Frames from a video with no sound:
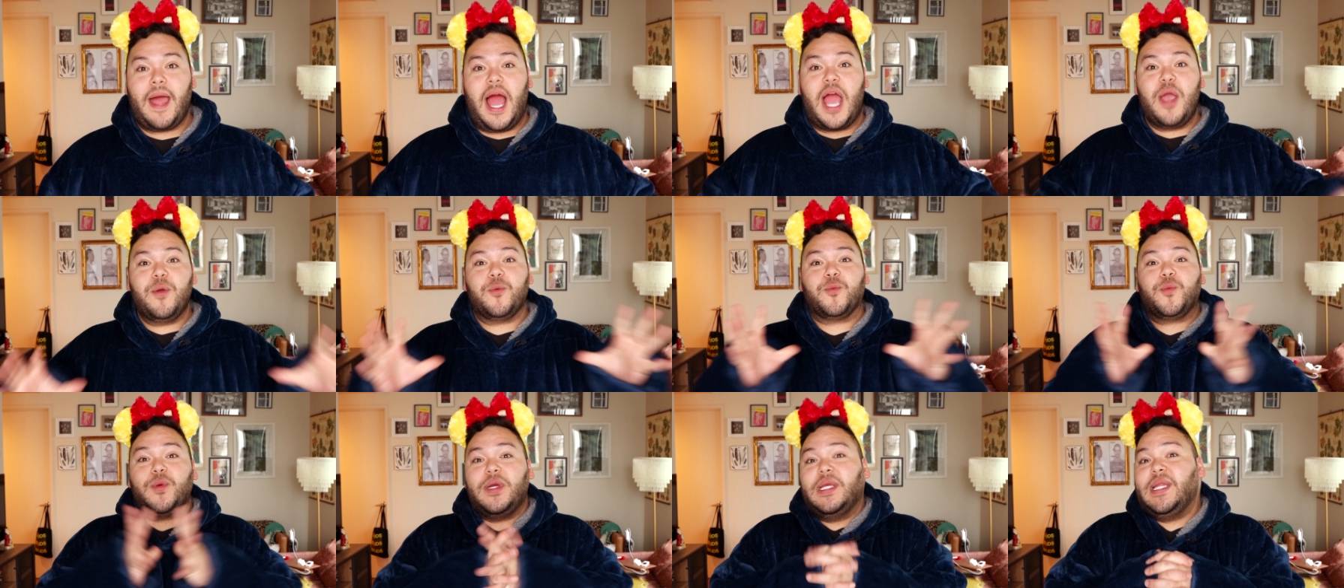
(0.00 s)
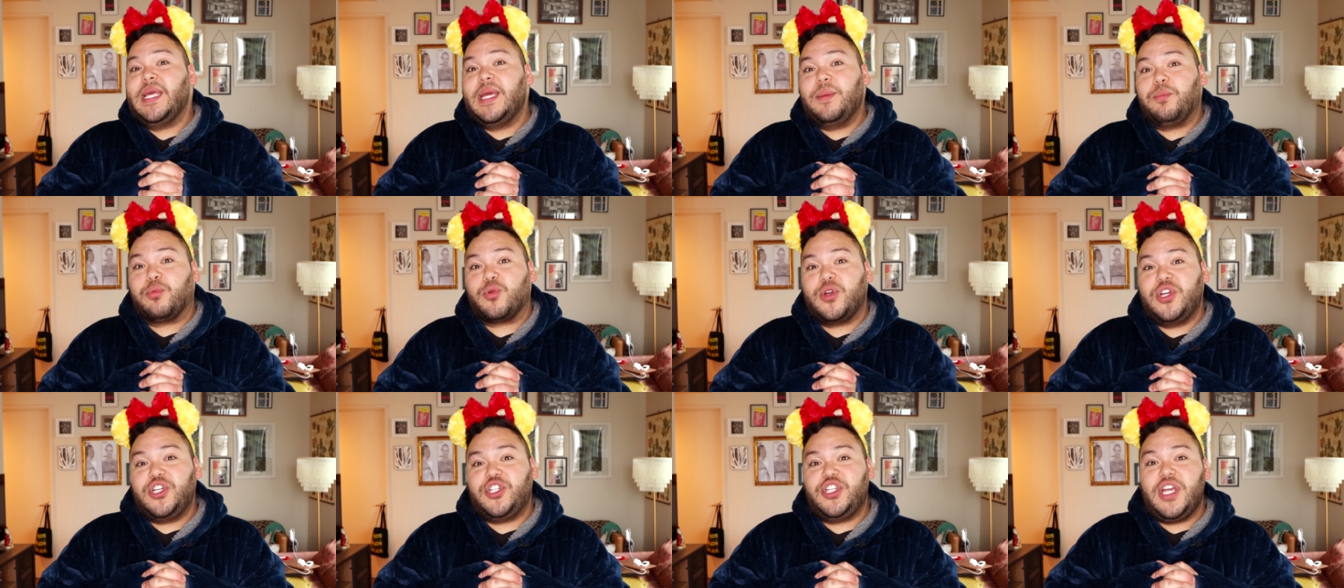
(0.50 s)
I really
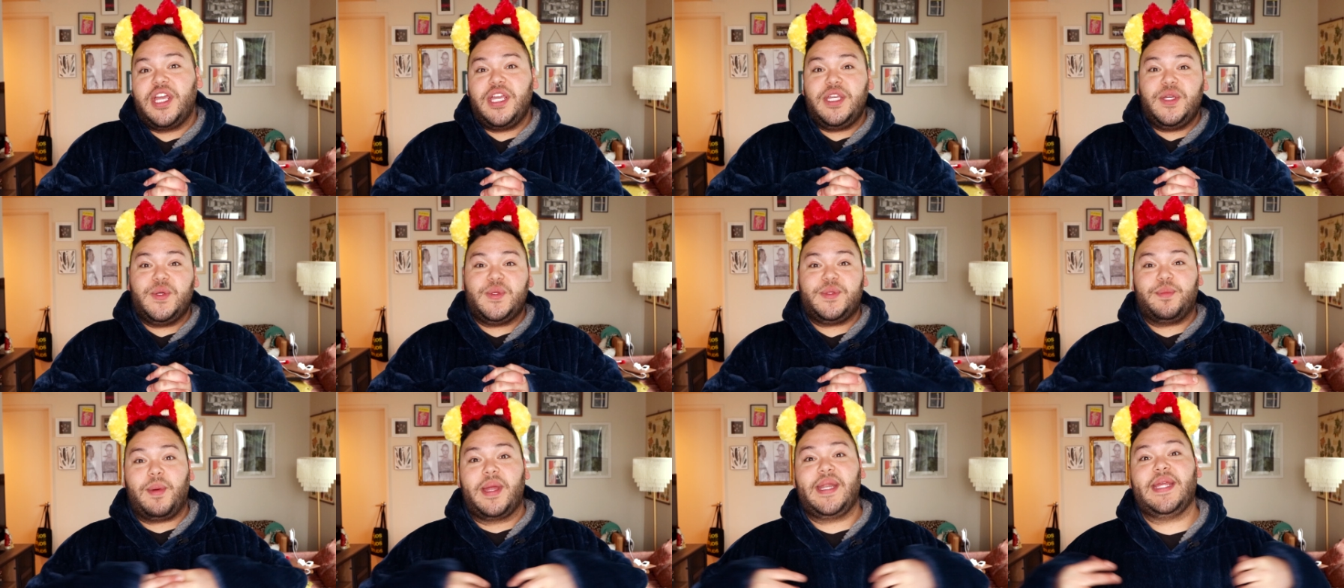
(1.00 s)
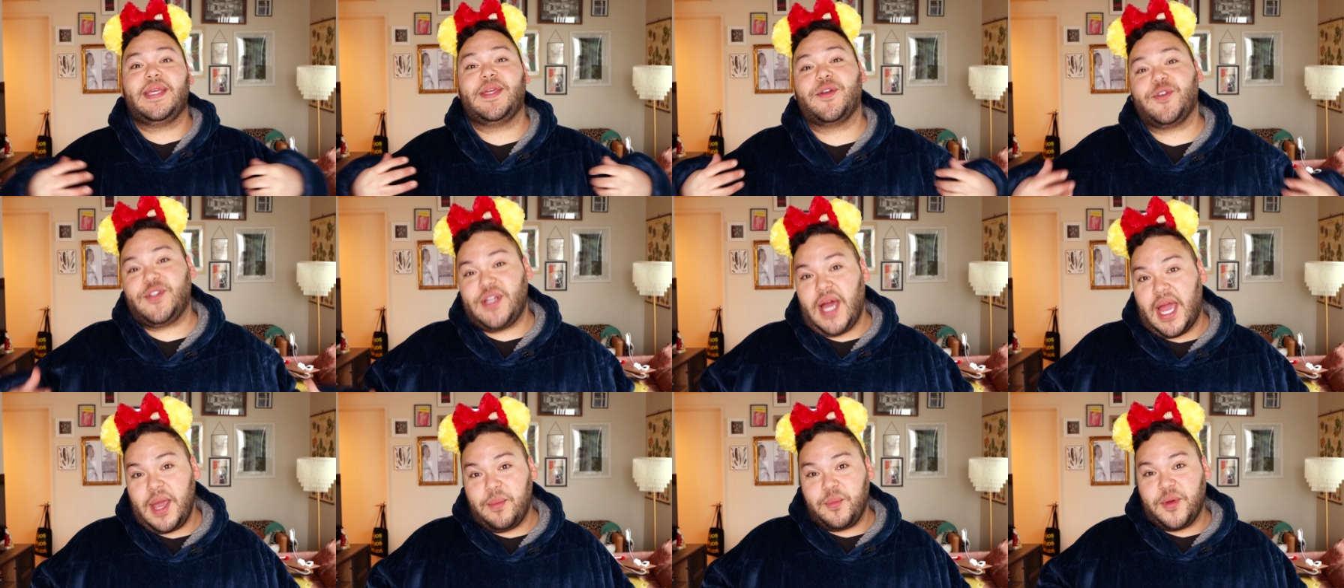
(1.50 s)
appreciate you spending your
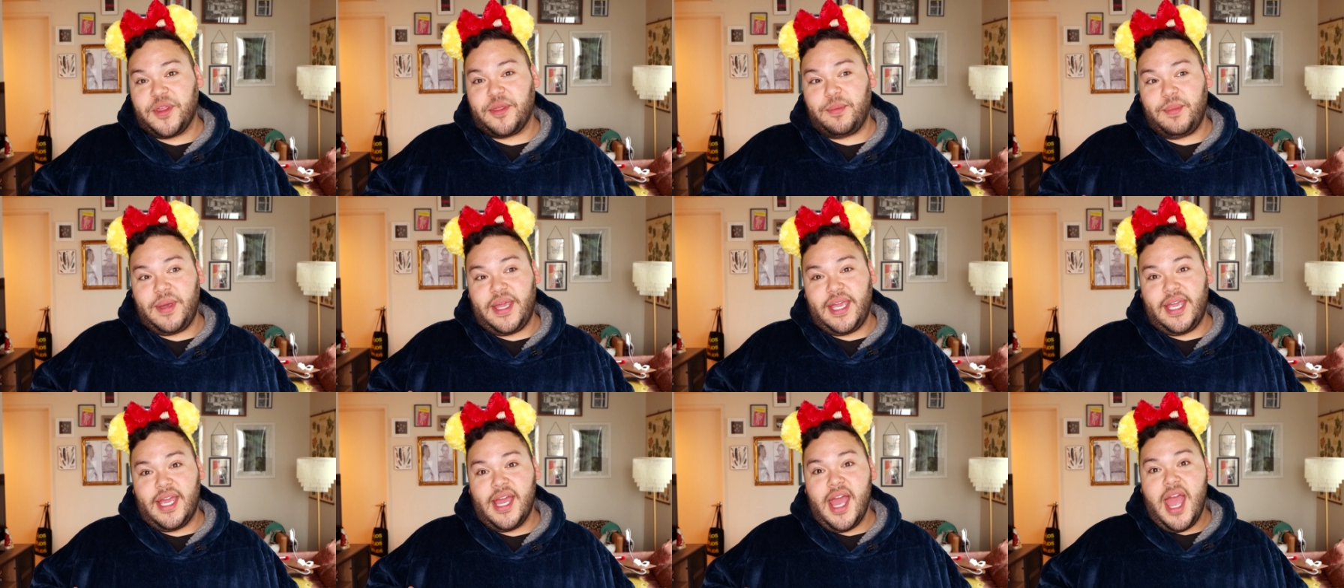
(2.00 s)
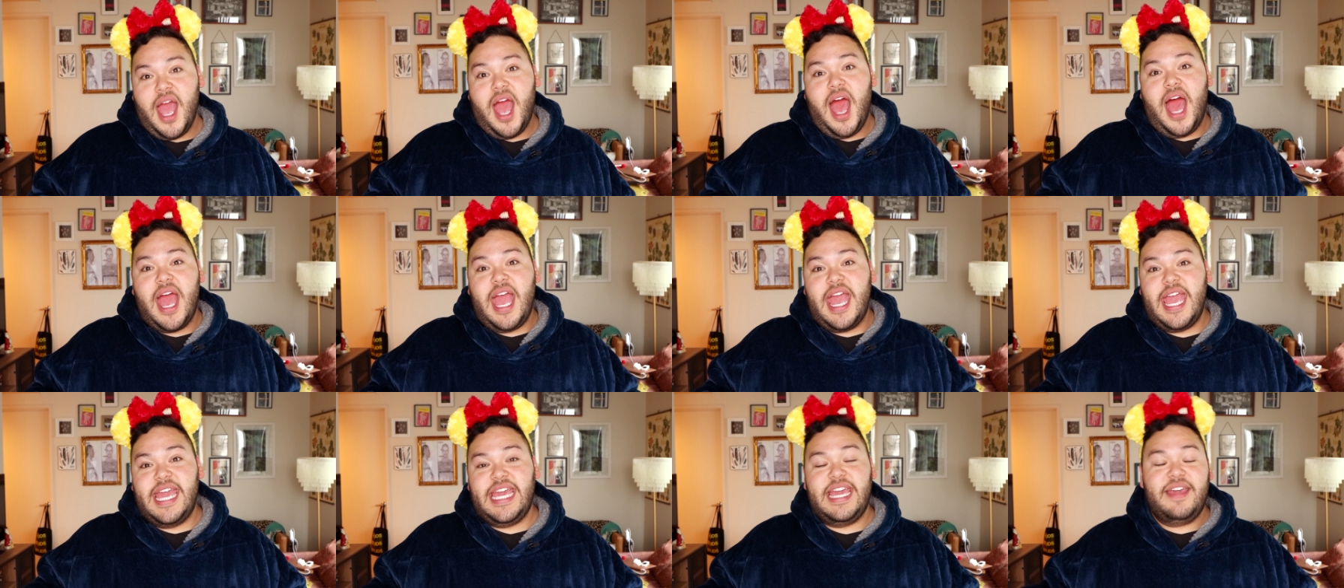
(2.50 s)
time with me,
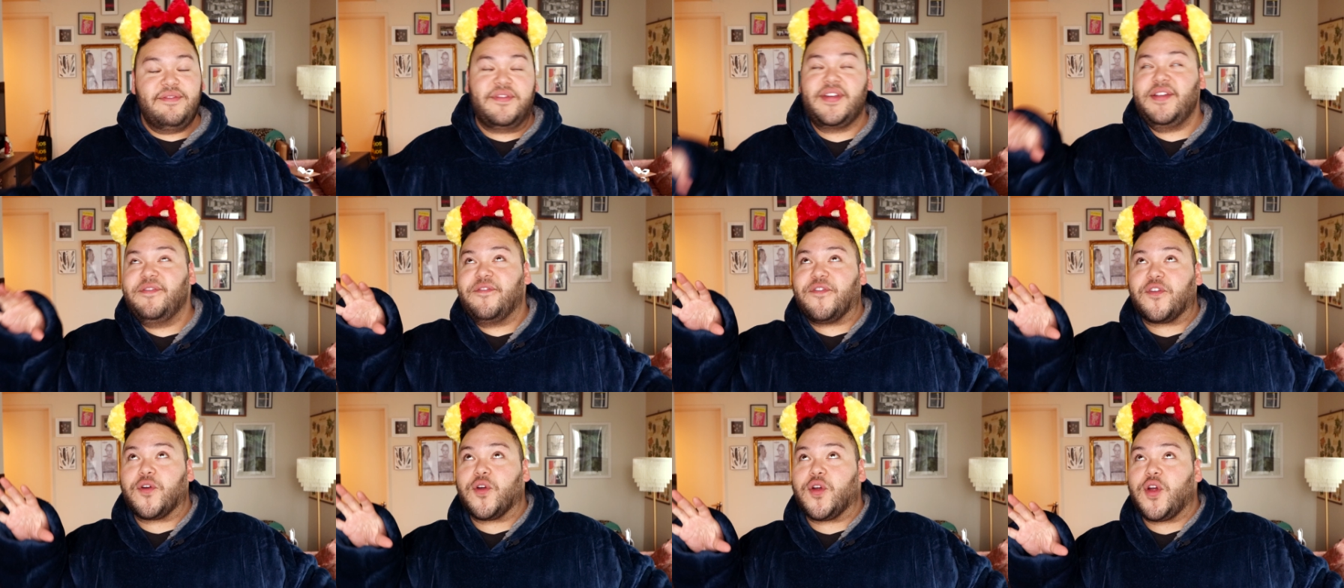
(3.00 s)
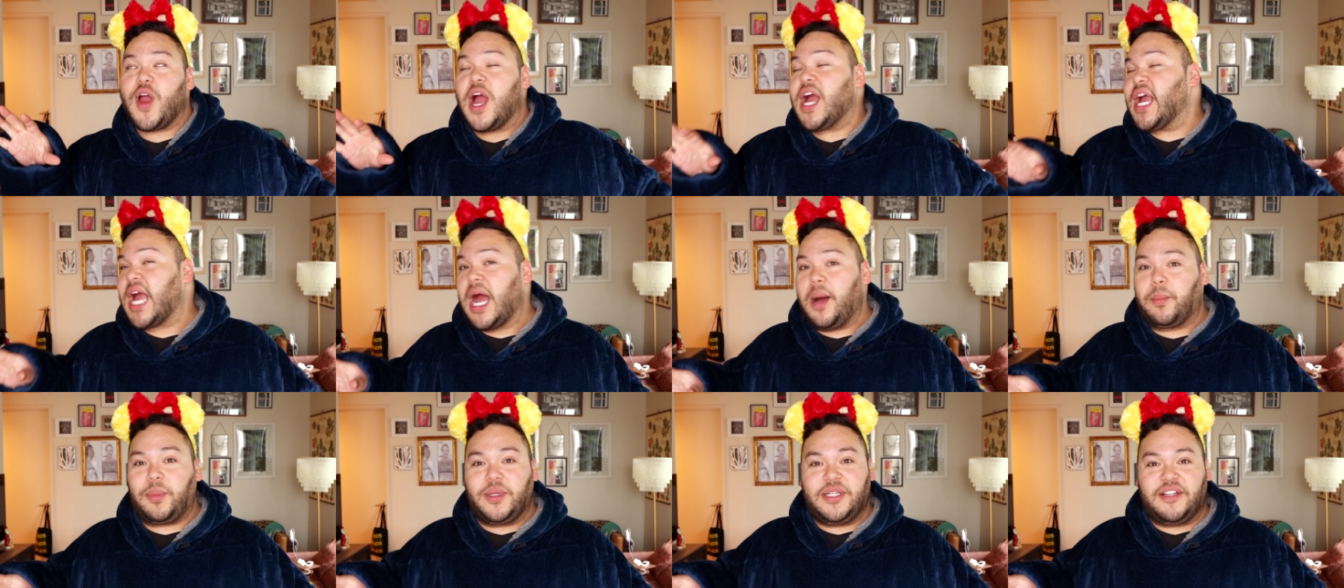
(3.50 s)
even for a
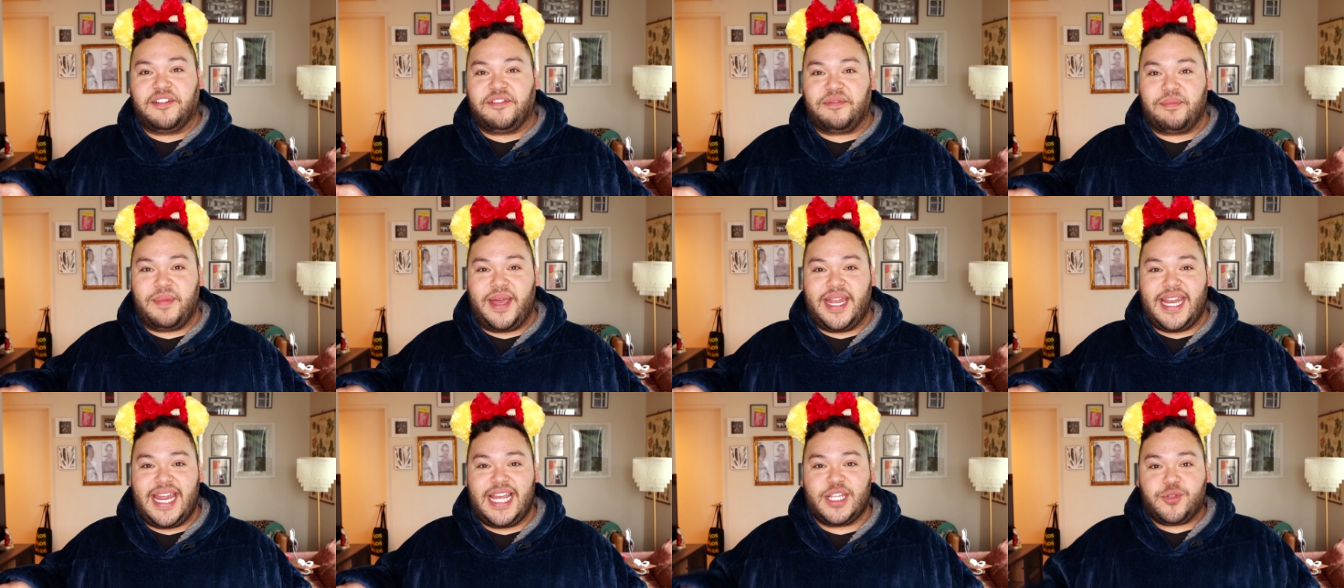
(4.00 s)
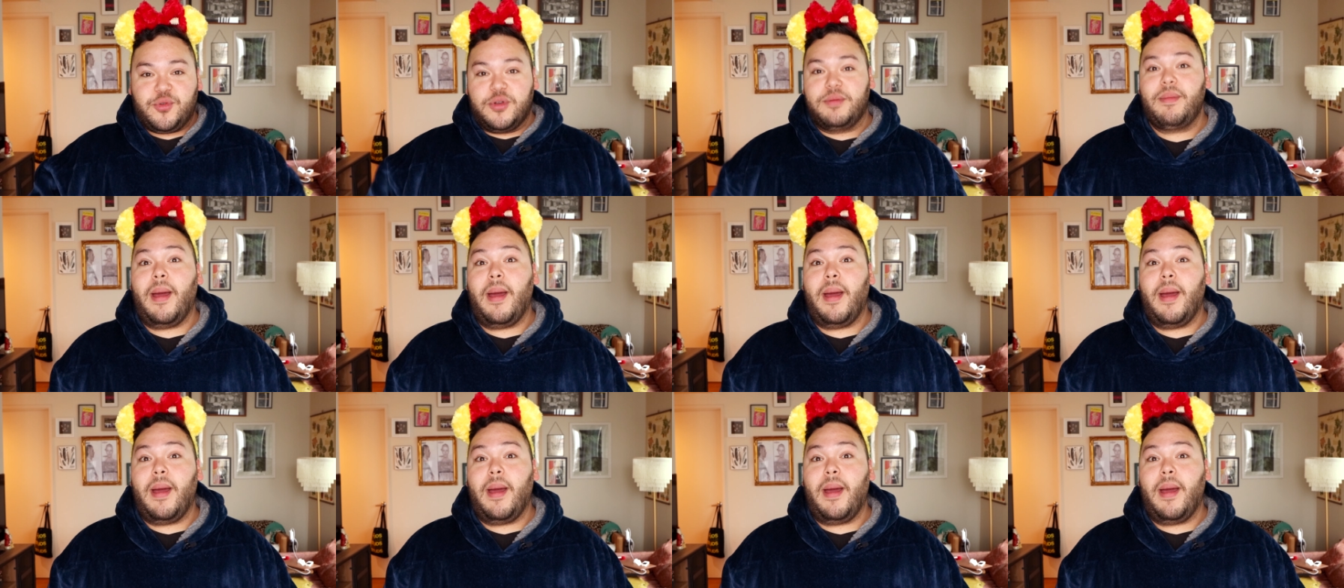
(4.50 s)
couple of minutes.